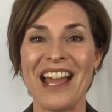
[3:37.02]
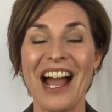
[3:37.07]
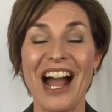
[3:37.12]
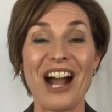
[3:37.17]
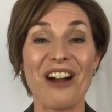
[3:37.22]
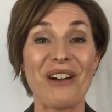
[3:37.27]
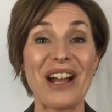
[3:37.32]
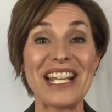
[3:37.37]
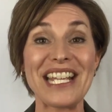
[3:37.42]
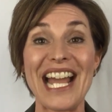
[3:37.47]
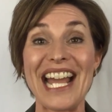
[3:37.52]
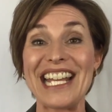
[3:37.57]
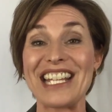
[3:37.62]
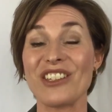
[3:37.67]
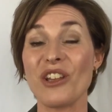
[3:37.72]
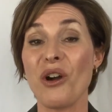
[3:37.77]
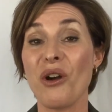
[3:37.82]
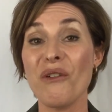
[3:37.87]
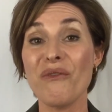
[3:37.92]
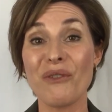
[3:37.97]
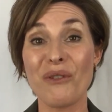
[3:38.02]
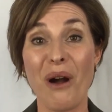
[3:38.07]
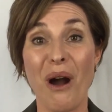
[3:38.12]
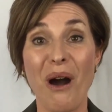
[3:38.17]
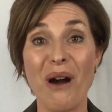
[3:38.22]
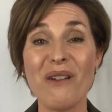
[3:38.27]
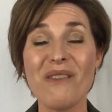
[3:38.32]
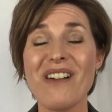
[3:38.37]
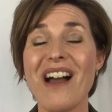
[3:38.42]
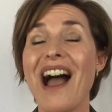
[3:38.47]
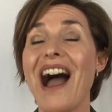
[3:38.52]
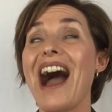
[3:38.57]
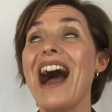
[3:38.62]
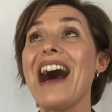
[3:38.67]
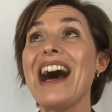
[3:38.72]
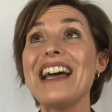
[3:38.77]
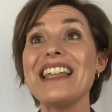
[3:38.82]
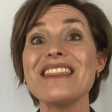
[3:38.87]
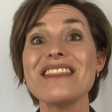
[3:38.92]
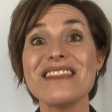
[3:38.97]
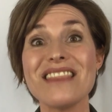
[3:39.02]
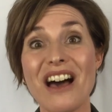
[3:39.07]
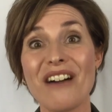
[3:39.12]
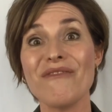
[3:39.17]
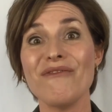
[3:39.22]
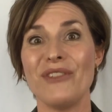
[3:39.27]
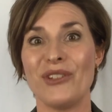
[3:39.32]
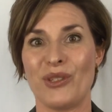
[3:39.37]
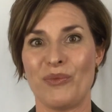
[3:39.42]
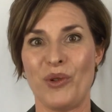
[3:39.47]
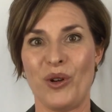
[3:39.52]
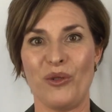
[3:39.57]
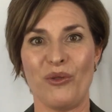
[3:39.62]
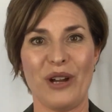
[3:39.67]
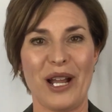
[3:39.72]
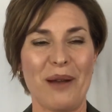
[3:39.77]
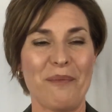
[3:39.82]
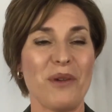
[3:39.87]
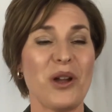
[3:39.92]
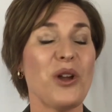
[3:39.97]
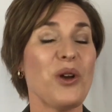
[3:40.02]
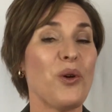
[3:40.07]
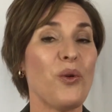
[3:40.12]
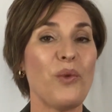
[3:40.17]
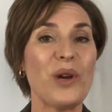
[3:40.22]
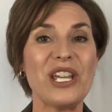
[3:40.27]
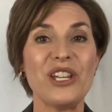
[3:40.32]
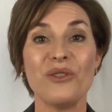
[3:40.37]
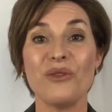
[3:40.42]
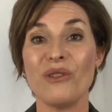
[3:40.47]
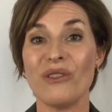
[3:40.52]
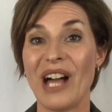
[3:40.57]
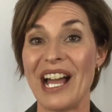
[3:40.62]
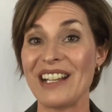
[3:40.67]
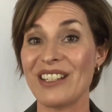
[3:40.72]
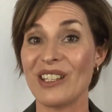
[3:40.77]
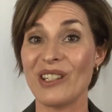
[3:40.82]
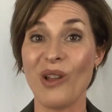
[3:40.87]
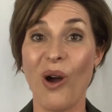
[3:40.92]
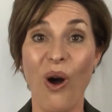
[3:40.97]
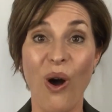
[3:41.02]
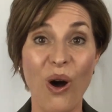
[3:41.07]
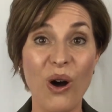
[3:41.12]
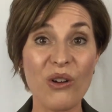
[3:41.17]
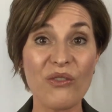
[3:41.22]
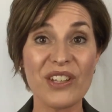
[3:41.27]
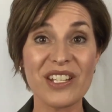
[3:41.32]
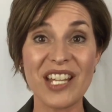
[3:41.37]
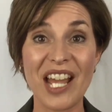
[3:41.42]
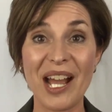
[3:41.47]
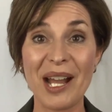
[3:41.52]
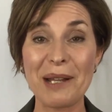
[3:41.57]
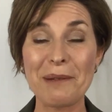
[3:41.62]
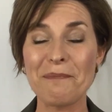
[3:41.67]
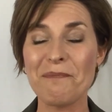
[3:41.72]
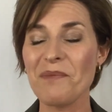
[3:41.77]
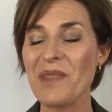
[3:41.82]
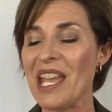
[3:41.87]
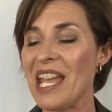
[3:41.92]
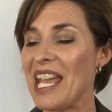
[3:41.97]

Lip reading: All right, guys, overall, I love this program. We utilize it all the time.